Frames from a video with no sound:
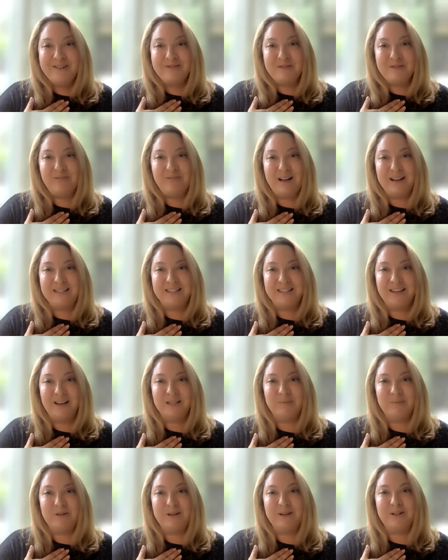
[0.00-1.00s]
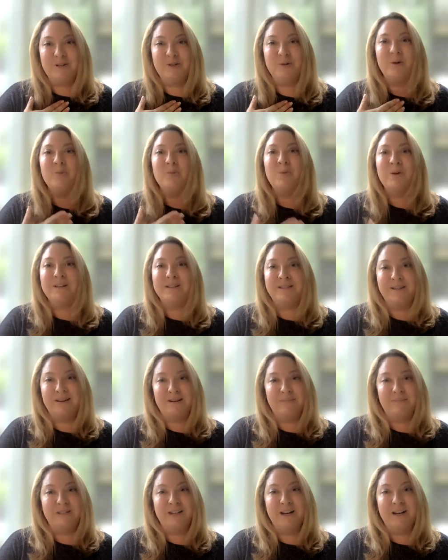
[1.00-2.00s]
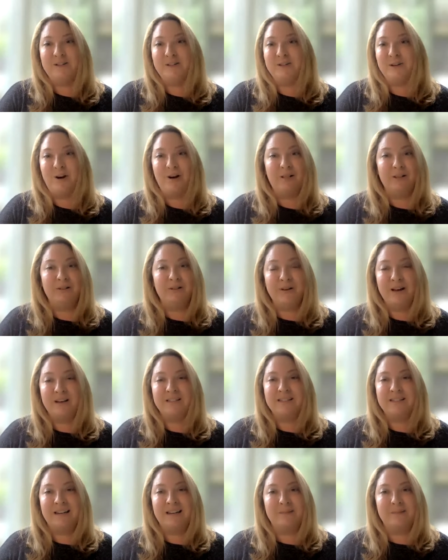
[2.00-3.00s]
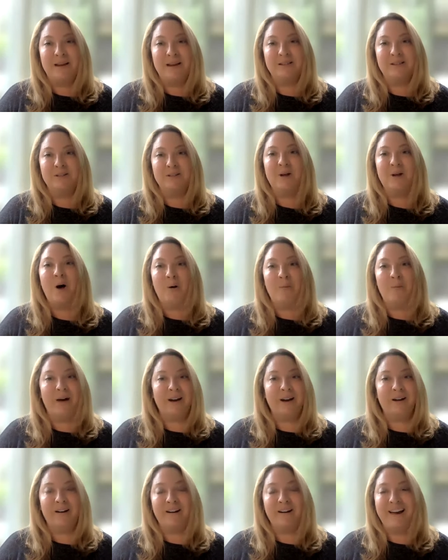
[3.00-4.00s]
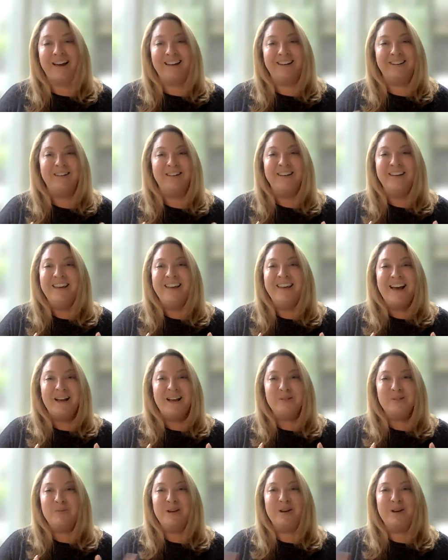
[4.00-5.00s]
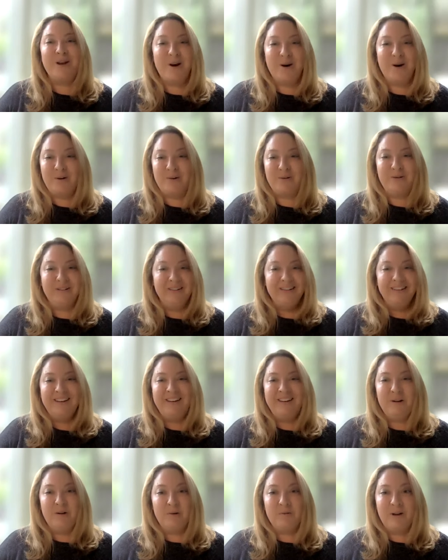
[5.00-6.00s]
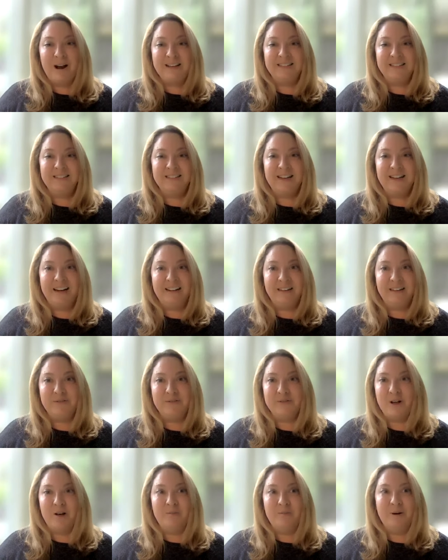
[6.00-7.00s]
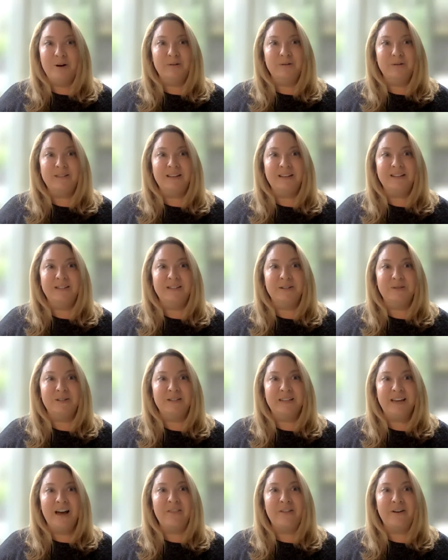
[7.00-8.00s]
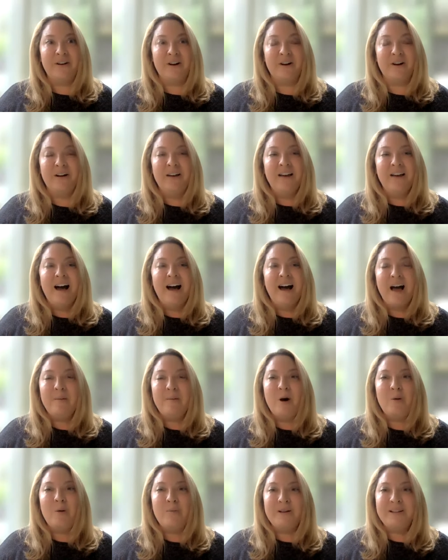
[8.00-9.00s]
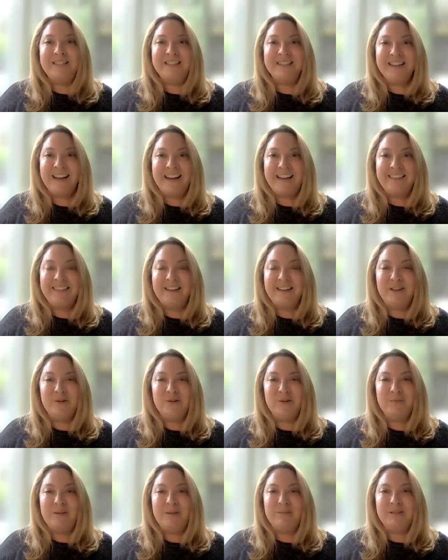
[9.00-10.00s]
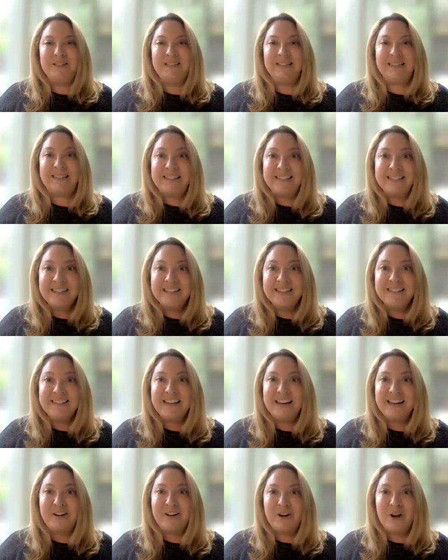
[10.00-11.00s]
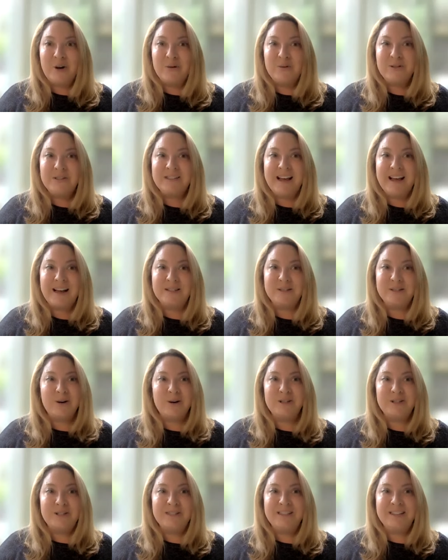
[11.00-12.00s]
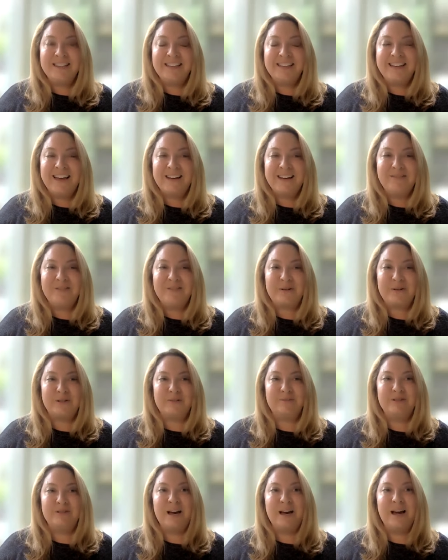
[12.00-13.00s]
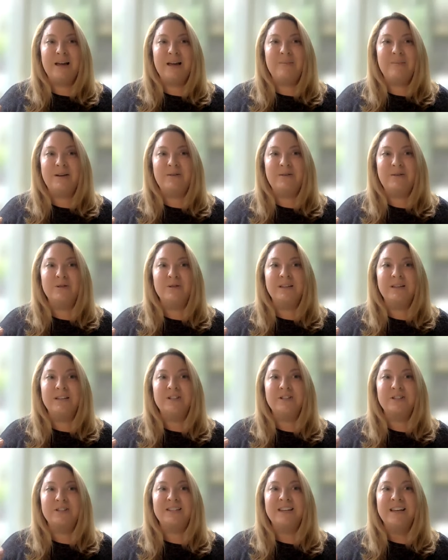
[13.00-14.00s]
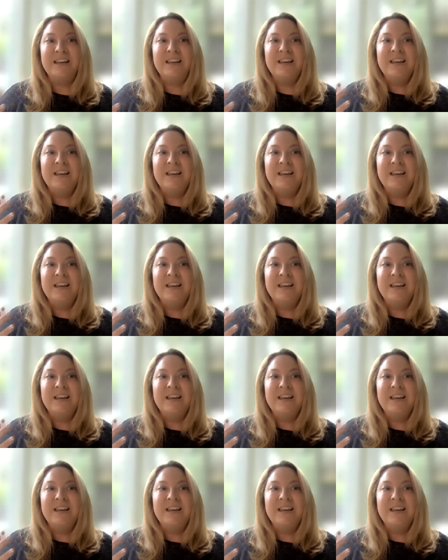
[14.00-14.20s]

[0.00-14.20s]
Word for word: for blessing us because your wisdom touches all of us and it makes us all better. And as we know, you know, a rising tide lifts all boats. And so together, I'm hoping tonight that you'll be able to listen, take notes, ask questions at the end if there's some time, and really just